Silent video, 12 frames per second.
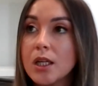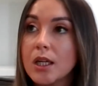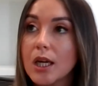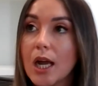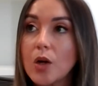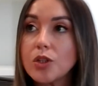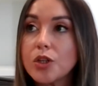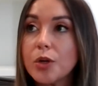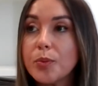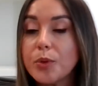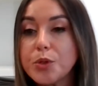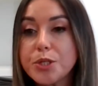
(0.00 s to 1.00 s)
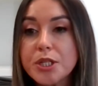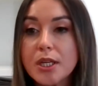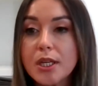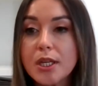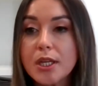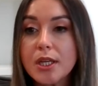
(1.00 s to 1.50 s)
Cloud computing
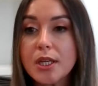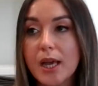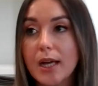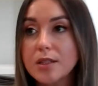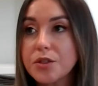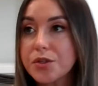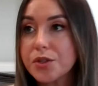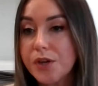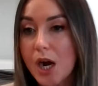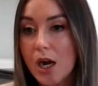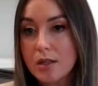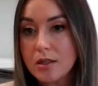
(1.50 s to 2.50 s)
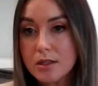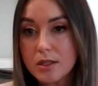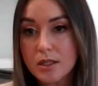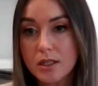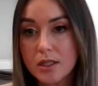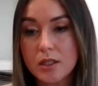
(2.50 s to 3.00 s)
can be categorized
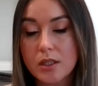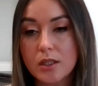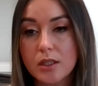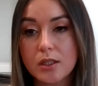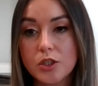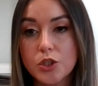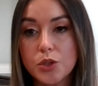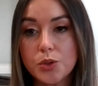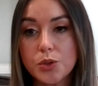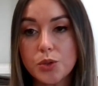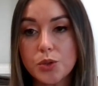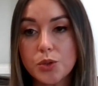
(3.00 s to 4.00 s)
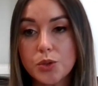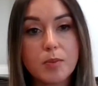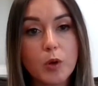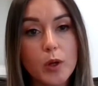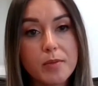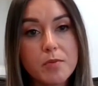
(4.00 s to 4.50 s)
into the
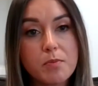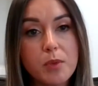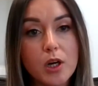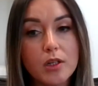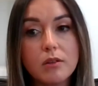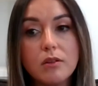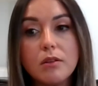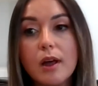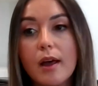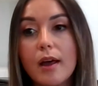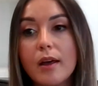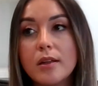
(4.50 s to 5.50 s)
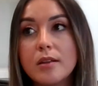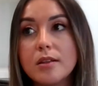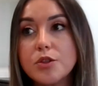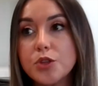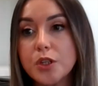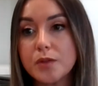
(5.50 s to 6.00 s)
deployment model and the
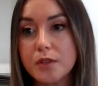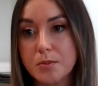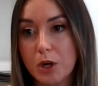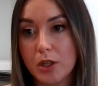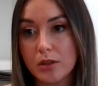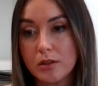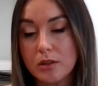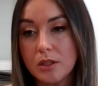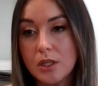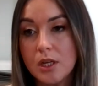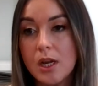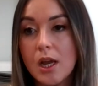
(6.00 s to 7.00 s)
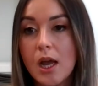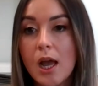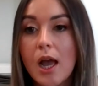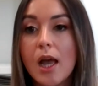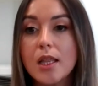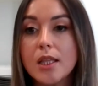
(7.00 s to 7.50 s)
service model.
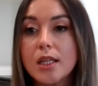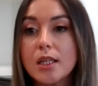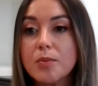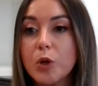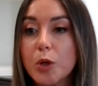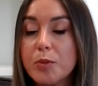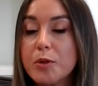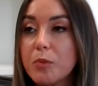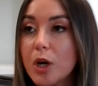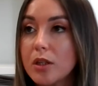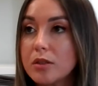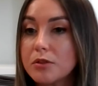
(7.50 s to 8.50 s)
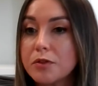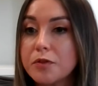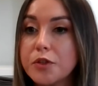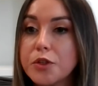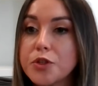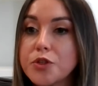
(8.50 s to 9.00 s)
The deployment model
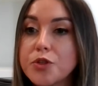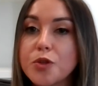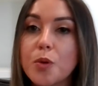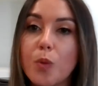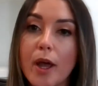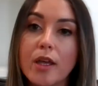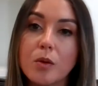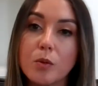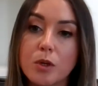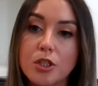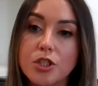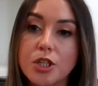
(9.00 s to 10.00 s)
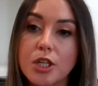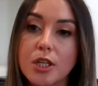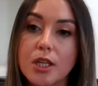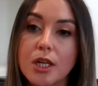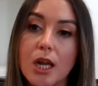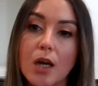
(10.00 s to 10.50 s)
refers to the way in which
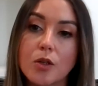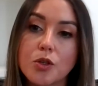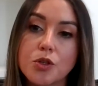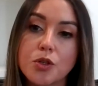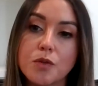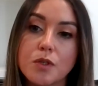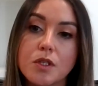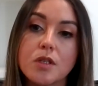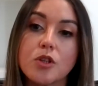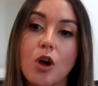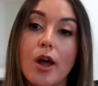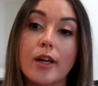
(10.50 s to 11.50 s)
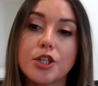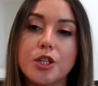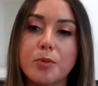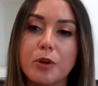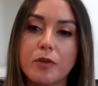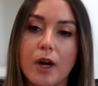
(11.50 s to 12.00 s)
the cloud services are actually
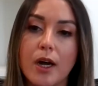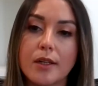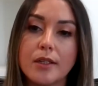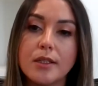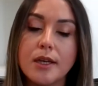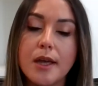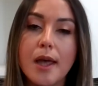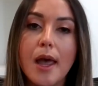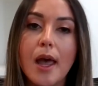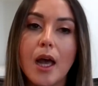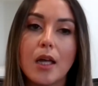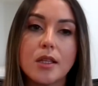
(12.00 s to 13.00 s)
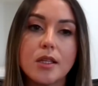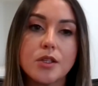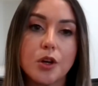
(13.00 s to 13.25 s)
provided, and this